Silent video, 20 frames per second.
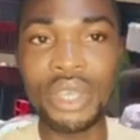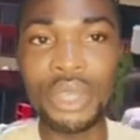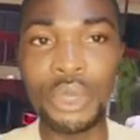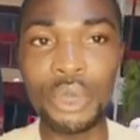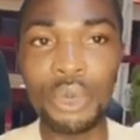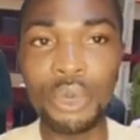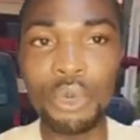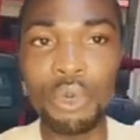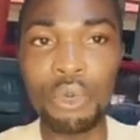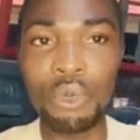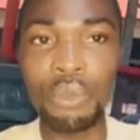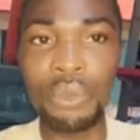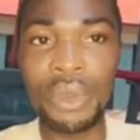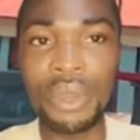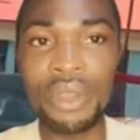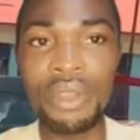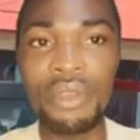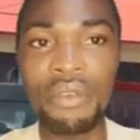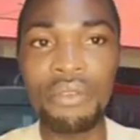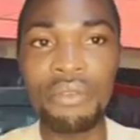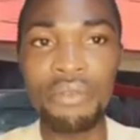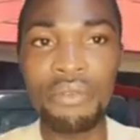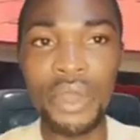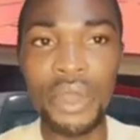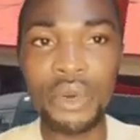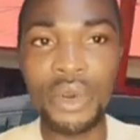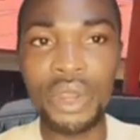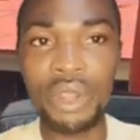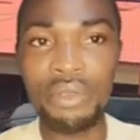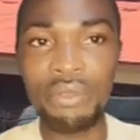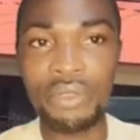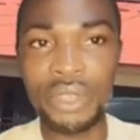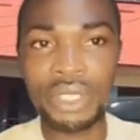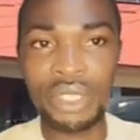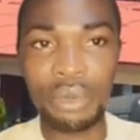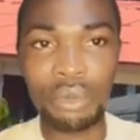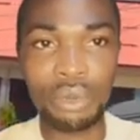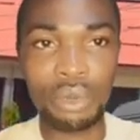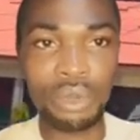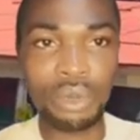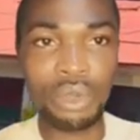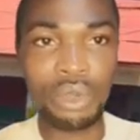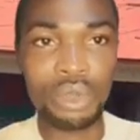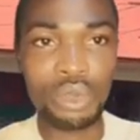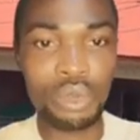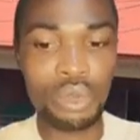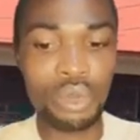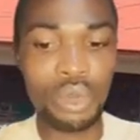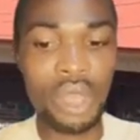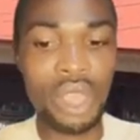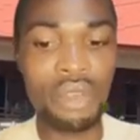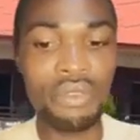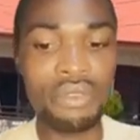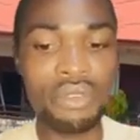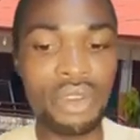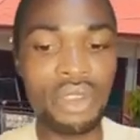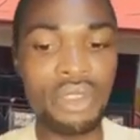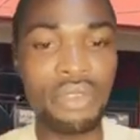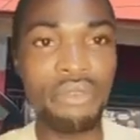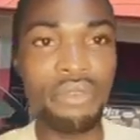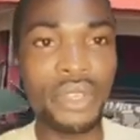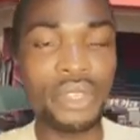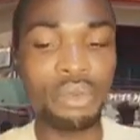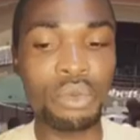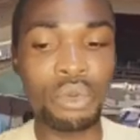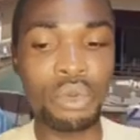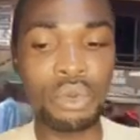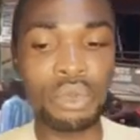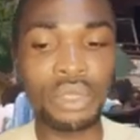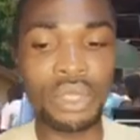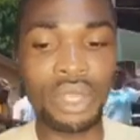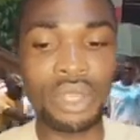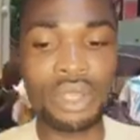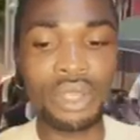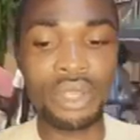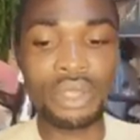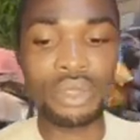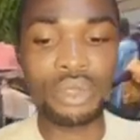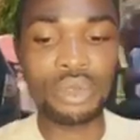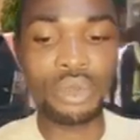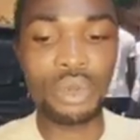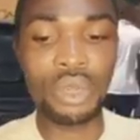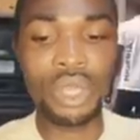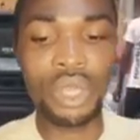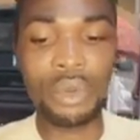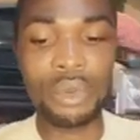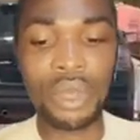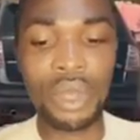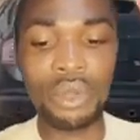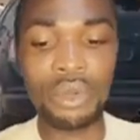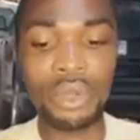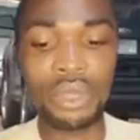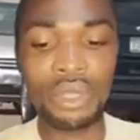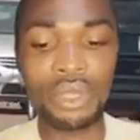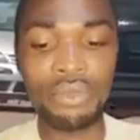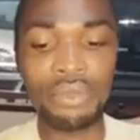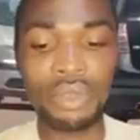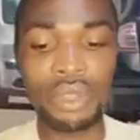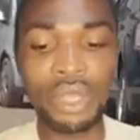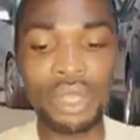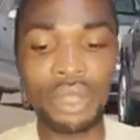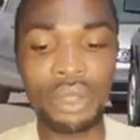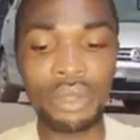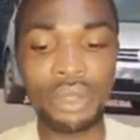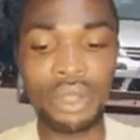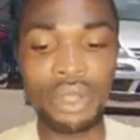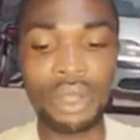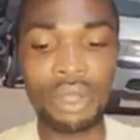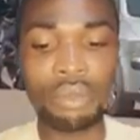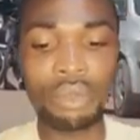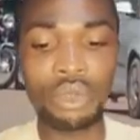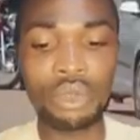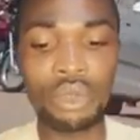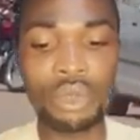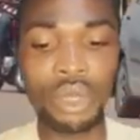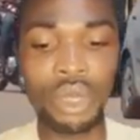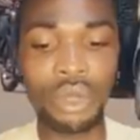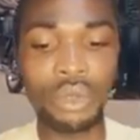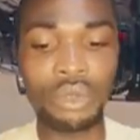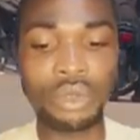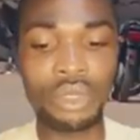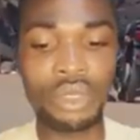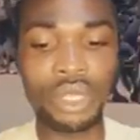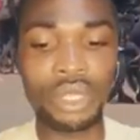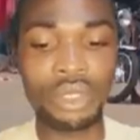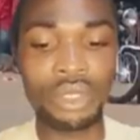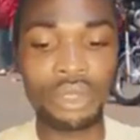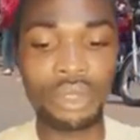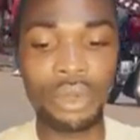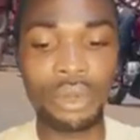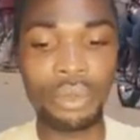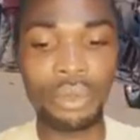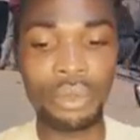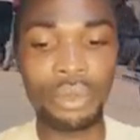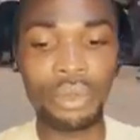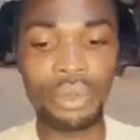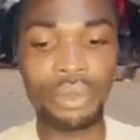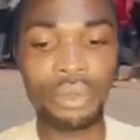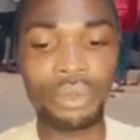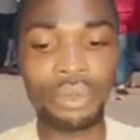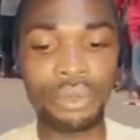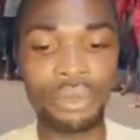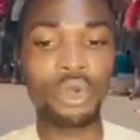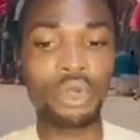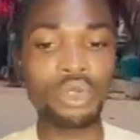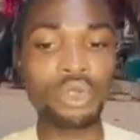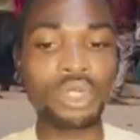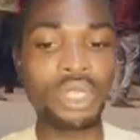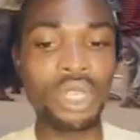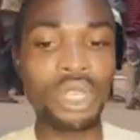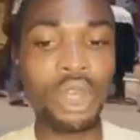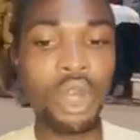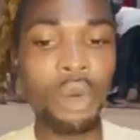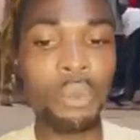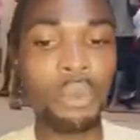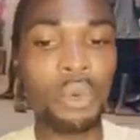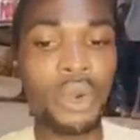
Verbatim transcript: to reallocate shops affected by fire at the Karu main markets to the original owners after